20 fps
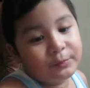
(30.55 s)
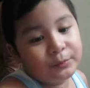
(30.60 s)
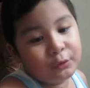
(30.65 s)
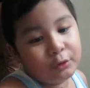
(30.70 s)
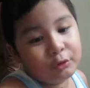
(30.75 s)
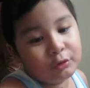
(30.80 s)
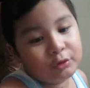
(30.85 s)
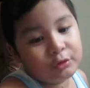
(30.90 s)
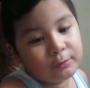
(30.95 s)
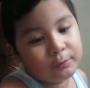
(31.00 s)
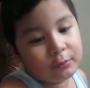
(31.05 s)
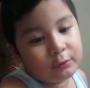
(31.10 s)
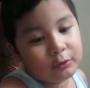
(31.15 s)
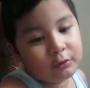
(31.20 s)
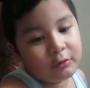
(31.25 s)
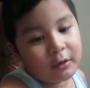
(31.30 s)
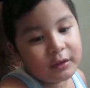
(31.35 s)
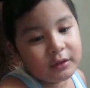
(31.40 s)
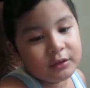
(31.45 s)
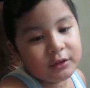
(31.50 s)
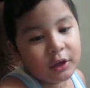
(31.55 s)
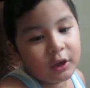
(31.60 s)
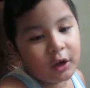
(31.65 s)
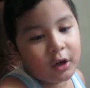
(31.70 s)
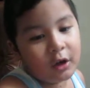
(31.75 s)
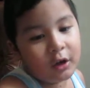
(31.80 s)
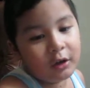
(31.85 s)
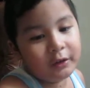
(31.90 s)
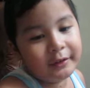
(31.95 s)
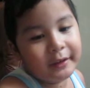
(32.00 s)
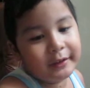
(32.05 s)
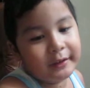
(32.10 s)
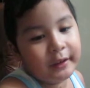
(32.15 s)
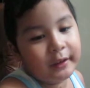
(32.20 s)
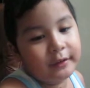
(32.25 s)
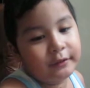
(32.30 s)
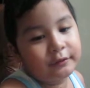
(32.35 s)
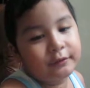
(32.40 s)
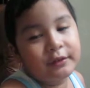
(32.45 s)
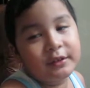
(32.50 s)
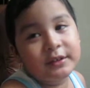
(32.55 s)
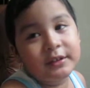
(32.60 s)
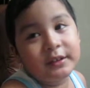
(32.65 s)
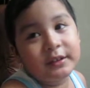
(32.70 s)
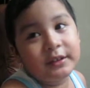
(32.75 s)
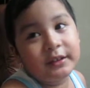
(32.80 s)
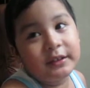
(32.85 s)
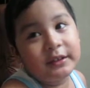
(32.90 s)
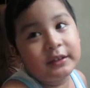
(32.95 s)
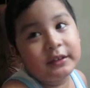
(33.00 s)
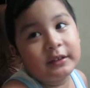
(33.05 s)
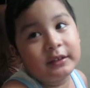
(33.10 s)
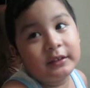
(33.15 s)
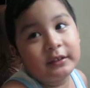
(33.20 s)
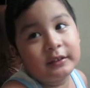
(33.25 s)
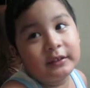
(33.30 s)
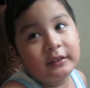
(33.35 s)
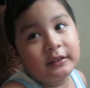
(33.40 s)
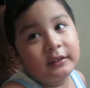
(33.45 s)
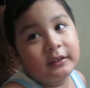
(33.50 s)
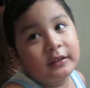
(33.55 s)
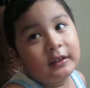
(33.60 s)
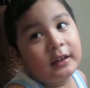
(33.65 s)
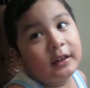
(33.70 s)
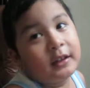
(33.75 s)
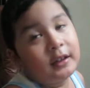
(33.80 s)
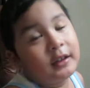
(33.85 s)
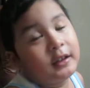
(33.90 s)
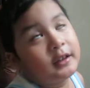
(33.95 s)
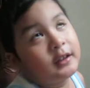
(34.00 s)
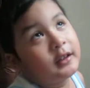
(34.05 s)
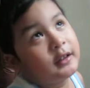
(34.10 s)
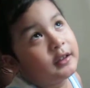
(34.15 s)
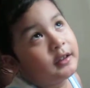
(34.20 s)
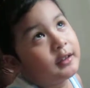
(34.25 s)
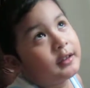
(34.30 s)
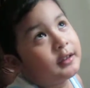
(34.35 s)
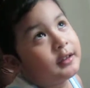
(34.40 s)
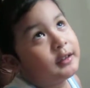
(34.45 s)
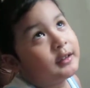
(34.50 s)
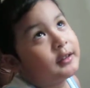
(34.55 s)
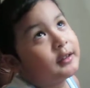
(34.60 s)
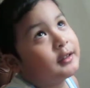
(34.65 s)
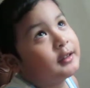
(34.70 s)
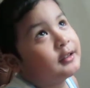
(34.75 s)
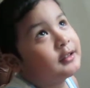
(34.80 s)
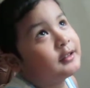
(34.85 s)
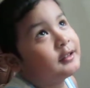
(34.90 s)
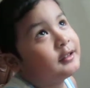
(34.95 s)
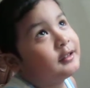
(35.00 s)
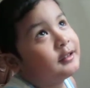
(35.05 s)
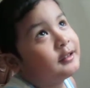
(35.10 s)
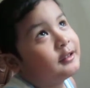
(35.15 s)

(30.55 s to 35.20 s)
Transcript: those blue ones are called electricity. And,